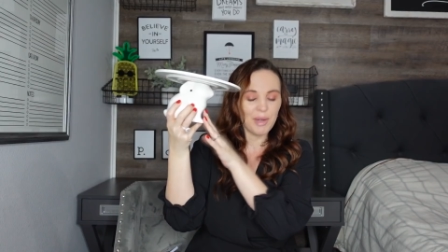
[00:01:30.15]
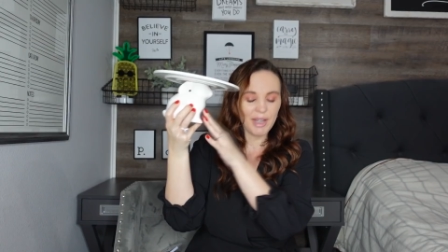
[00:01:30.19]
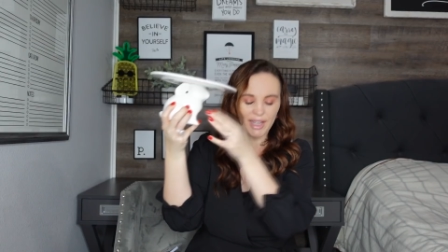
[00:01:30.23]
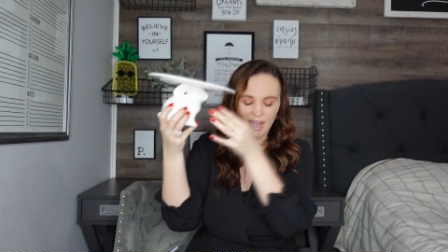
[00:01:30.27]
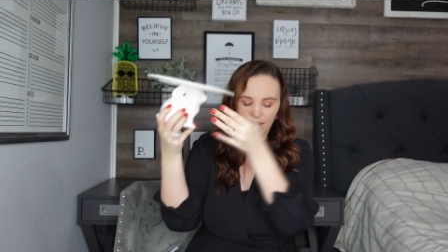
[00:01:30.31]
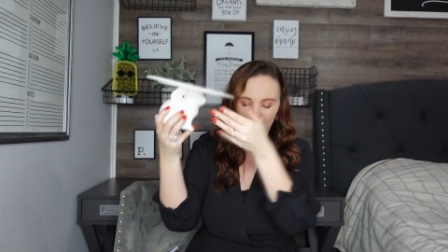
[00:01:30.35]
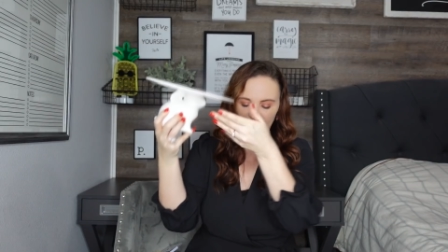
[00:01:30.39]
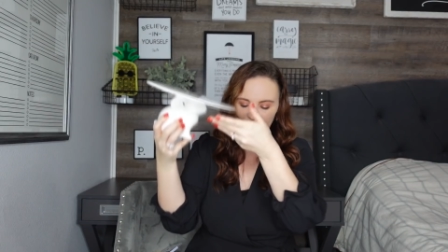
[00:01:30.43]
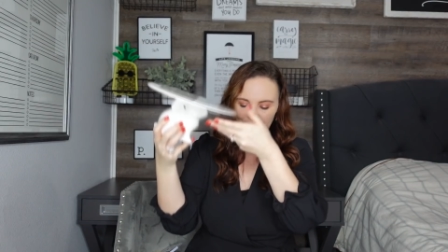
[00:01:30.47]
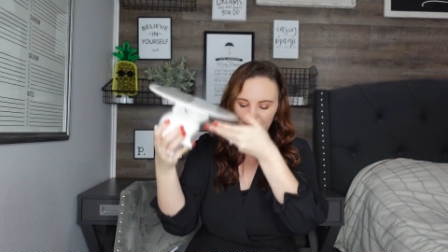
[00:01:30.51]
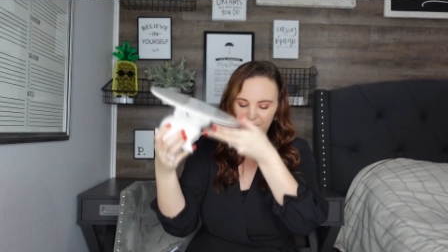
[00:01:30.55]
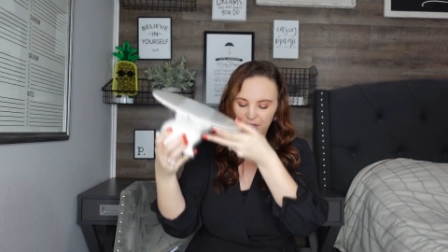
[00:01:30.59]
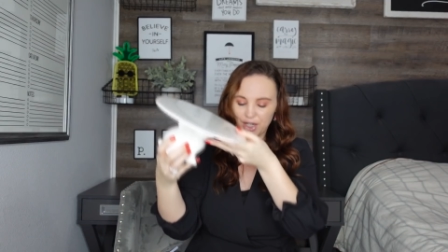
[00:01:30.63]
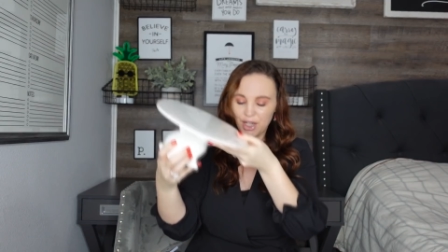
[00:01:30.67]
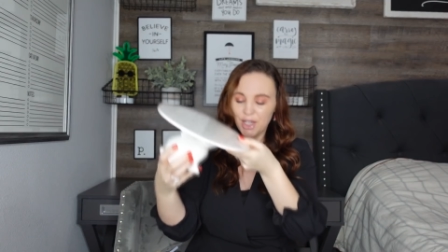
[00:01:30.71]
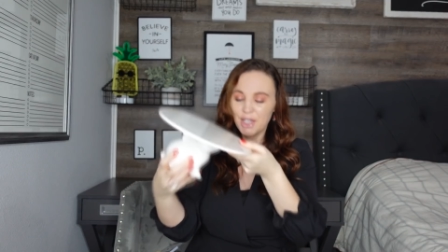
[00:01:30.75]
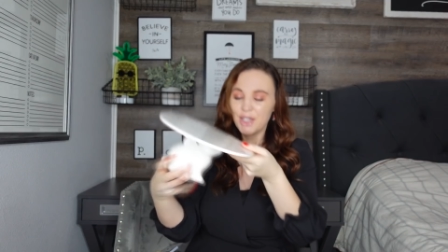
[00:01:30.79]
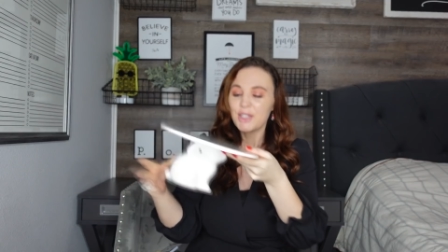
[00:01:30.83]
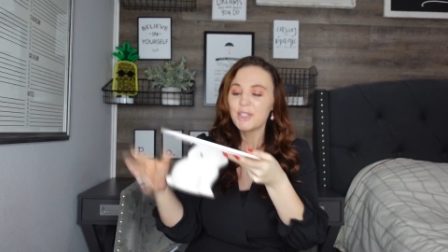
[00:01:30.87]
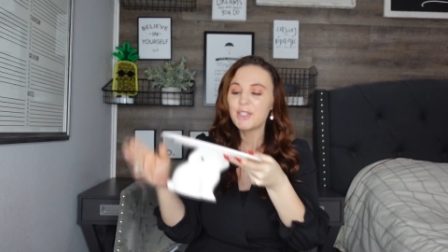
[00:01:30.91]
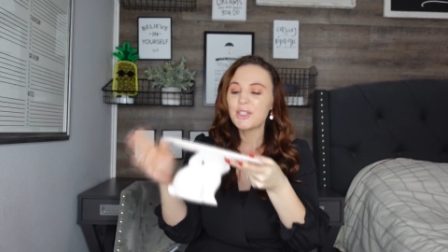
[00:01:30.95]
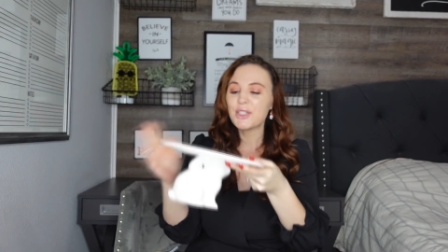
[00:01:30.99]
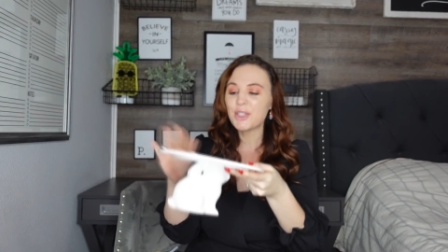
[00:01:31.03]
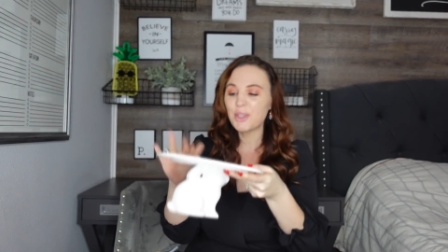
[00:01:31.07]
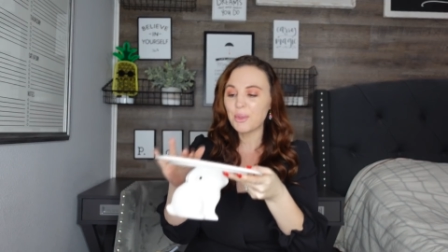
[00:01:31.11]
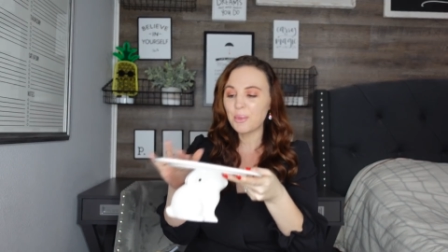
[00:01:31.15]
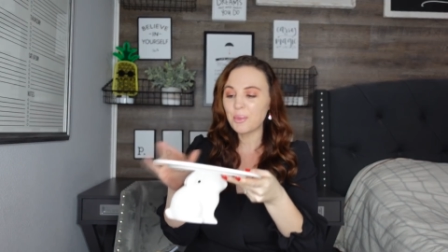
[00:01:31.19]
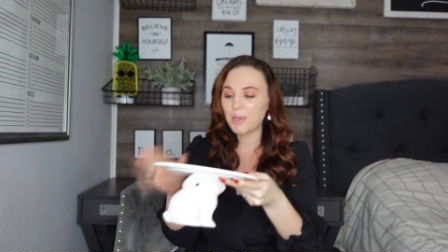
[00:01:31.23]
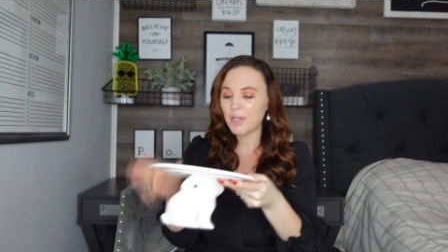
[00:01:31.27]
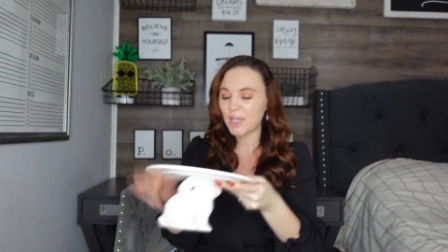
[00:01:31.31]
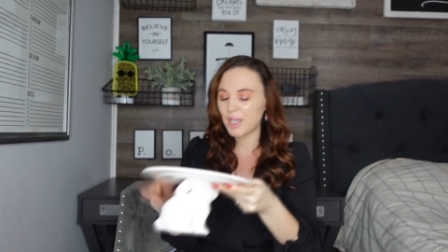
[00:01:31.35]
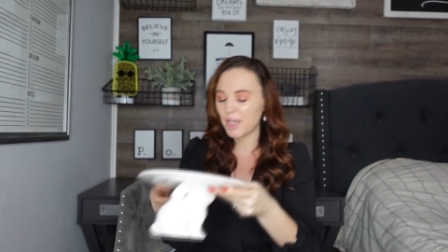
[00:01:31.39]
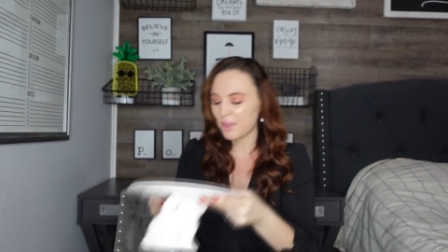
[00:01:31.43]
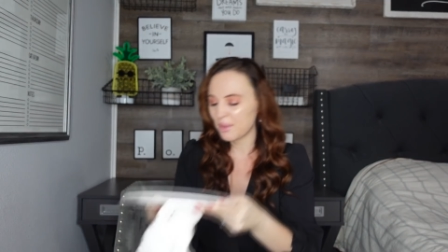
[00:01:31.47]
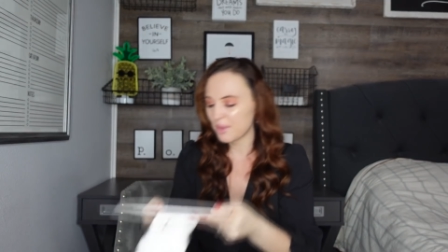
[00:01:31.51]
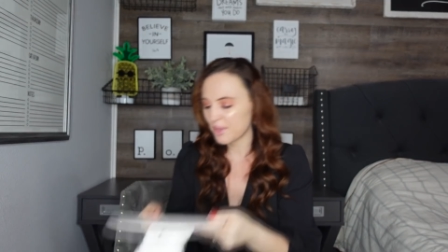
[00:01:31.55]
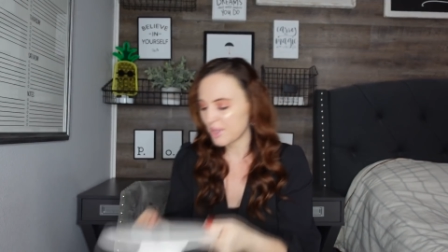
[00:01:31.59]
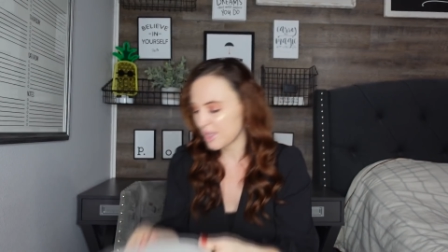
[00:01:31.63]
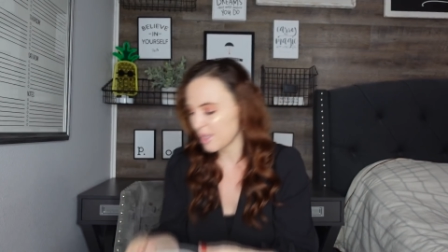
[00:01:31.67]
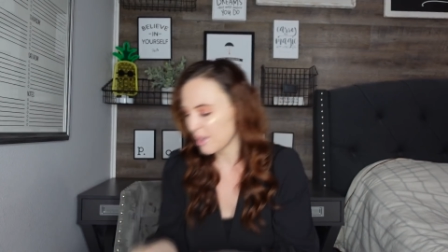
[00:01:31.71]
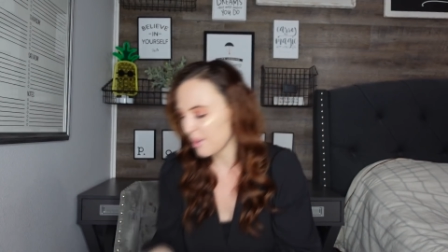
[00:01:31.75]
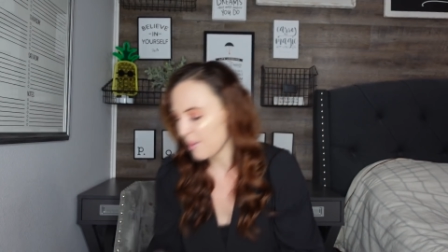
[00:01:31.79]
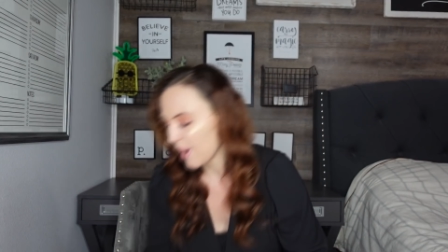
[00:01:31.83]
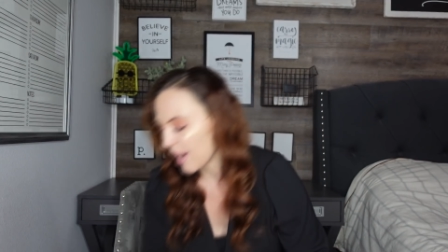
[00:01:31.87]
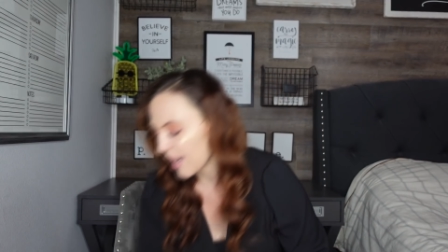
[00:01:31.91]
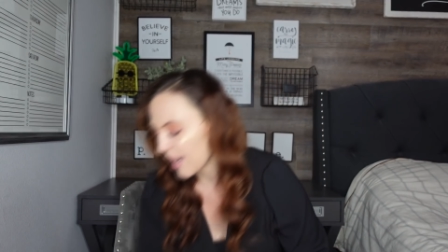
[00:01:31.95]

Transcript: my gosh, super cute. So